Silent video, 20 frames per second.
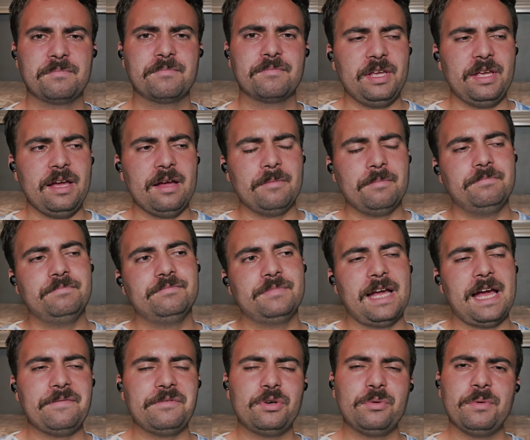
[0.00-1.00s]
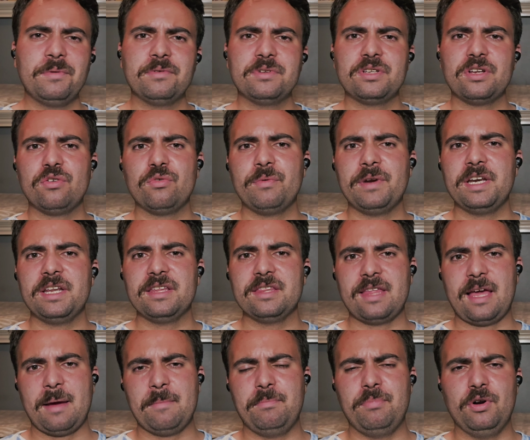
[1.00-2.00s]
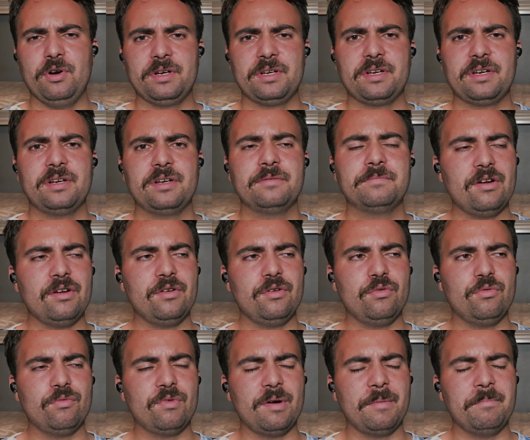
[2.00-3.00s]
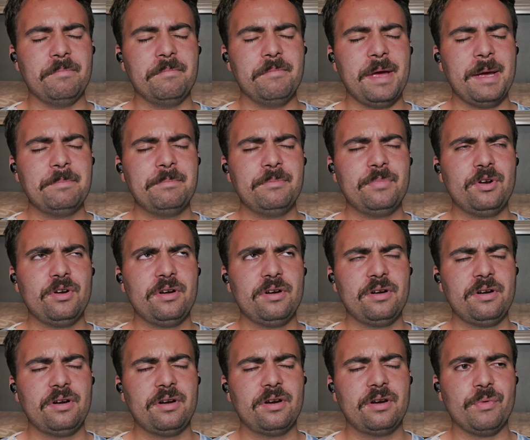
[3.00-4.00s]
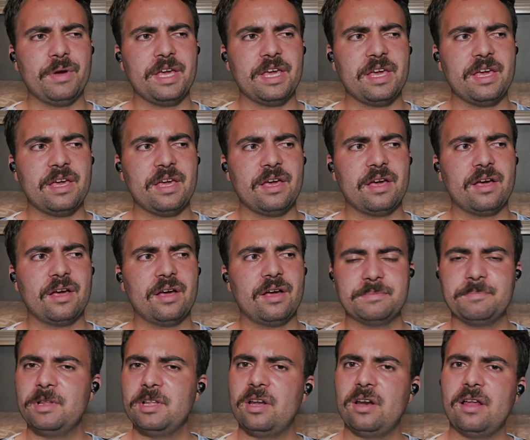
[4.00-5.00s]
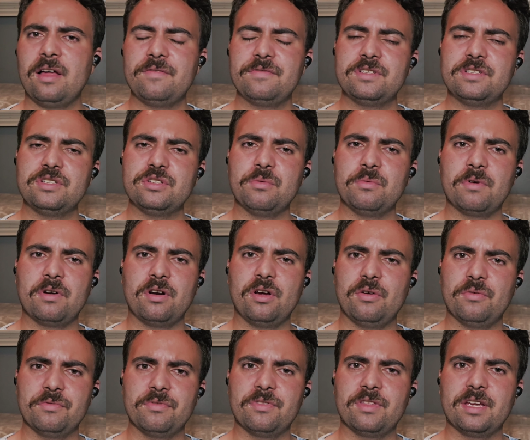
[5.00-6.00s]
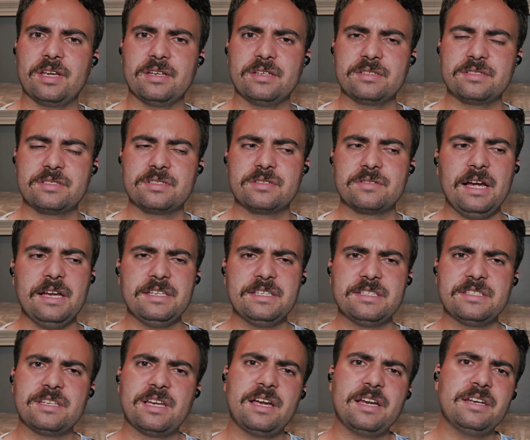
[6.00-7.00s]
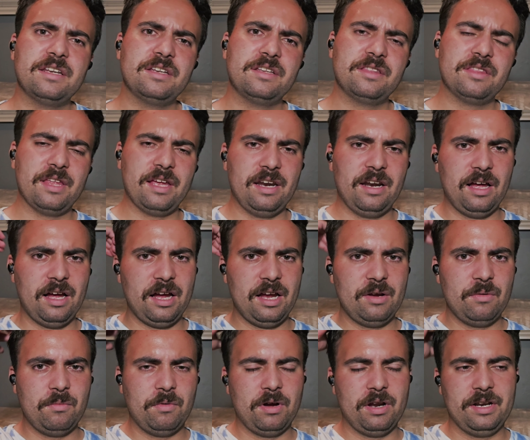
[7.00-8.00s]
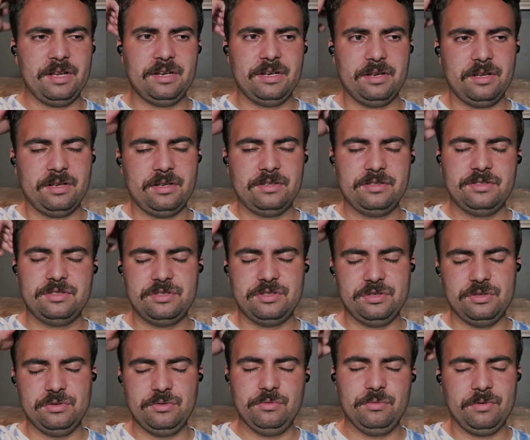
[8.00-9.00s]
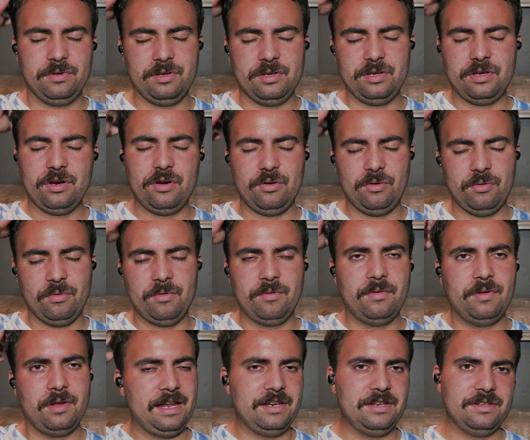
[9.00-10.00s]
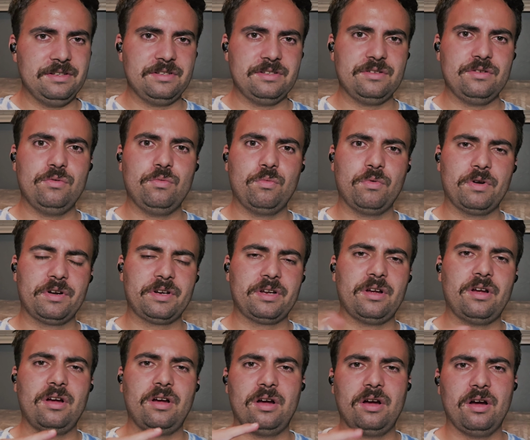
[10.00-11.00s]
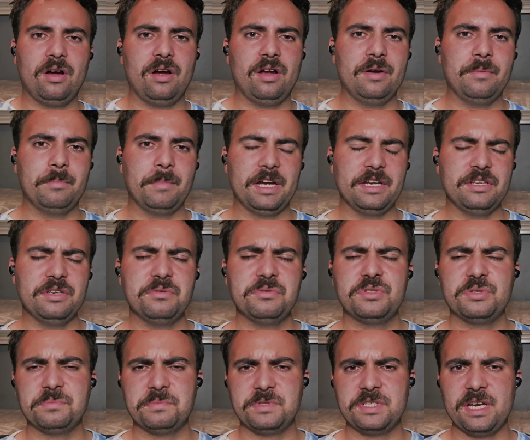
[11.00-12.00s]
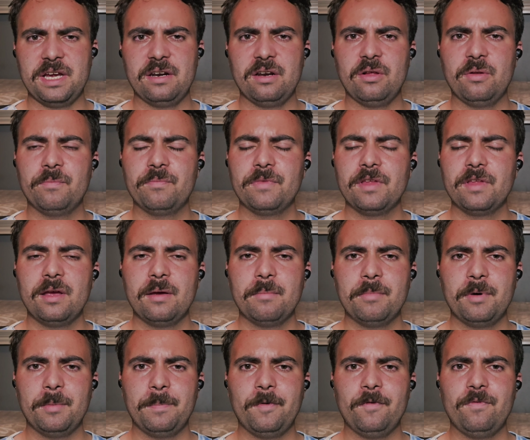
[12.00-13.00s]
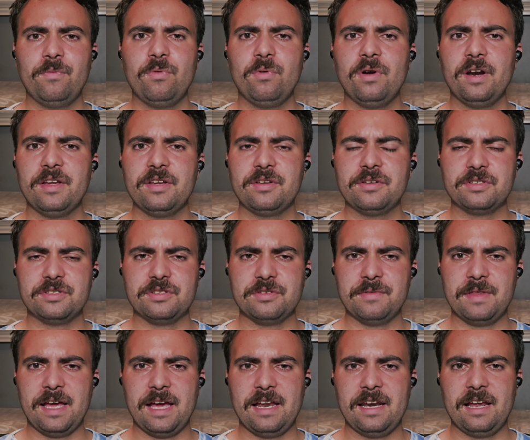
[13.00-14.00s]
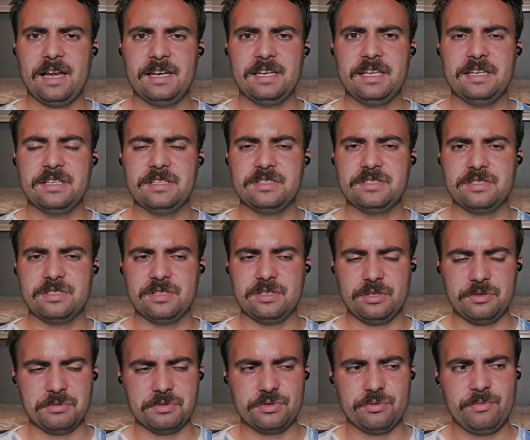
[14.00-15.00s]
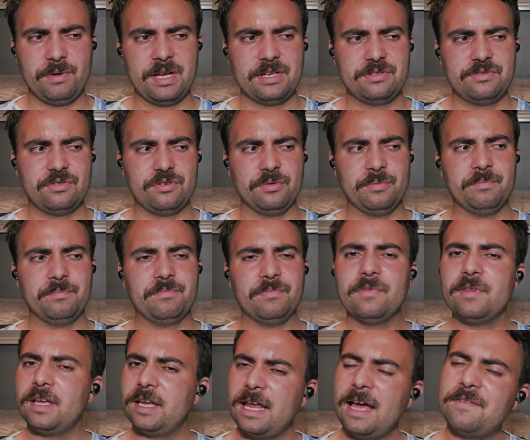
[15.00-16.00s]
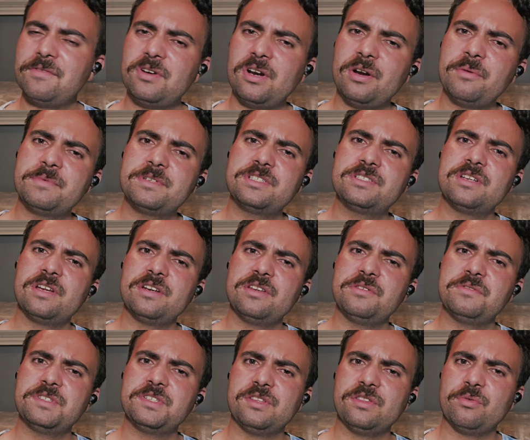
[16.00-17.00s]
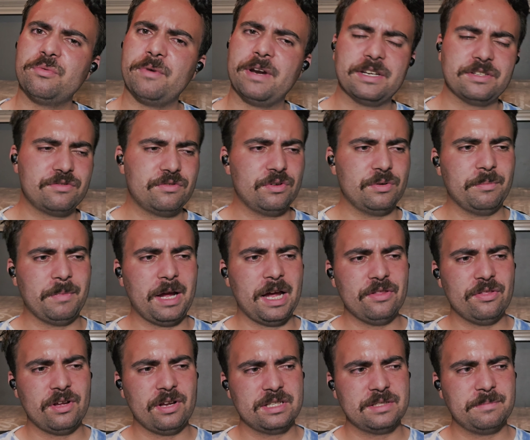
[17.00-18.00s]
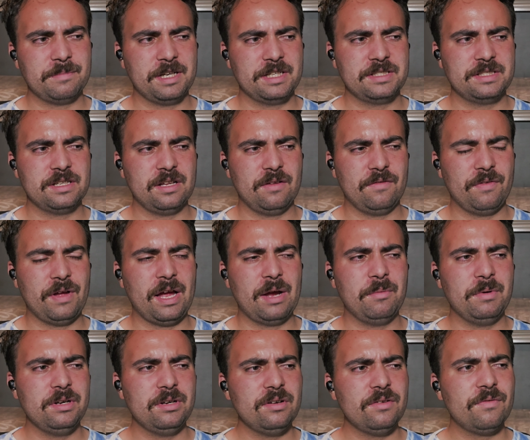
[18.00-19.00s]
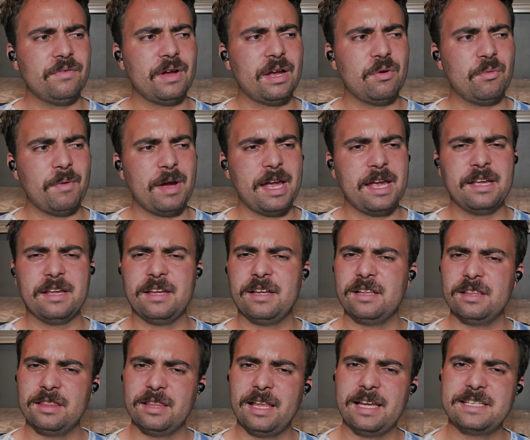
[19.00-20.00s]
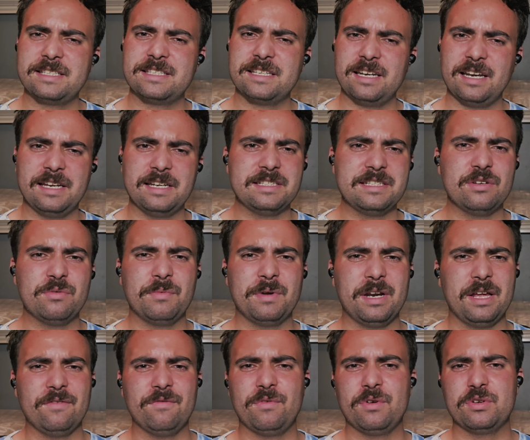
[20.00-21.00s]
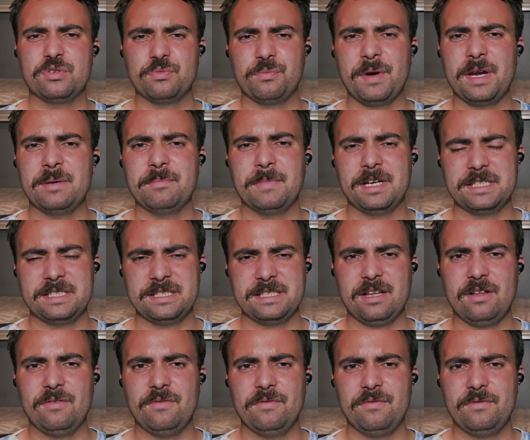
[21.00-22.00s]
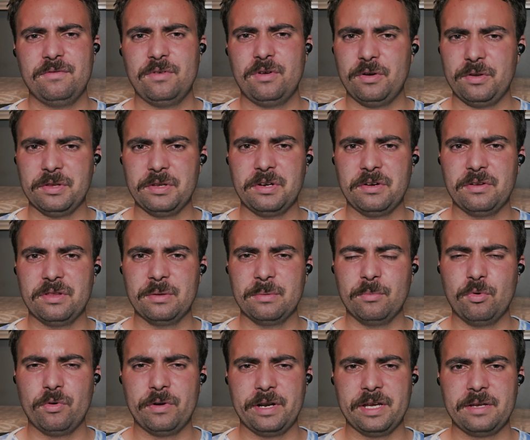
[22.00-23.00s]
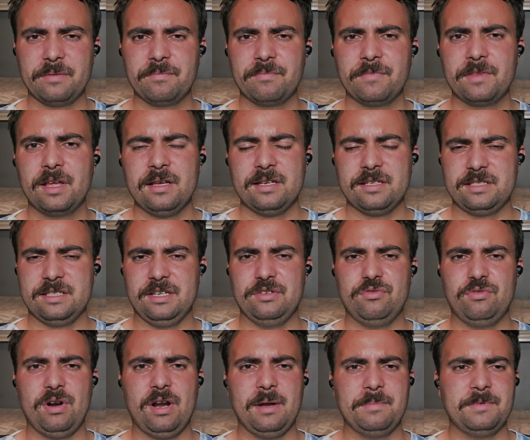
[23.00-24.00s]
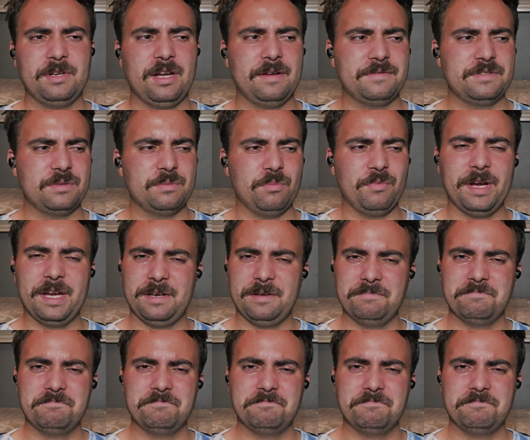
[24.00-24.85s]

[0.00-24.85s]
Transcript: But yeah, after we were done reading that book, I remember we split off to do our own things. I decided that I wanted to go and work on my YouTube channel. But before I could do that, I needed to use the restroom. And after I was done using the restroom, I thought to myself, I wonder if I weigh less than I did when I first weighed myself earlier in the morning, because I dropped off some weight.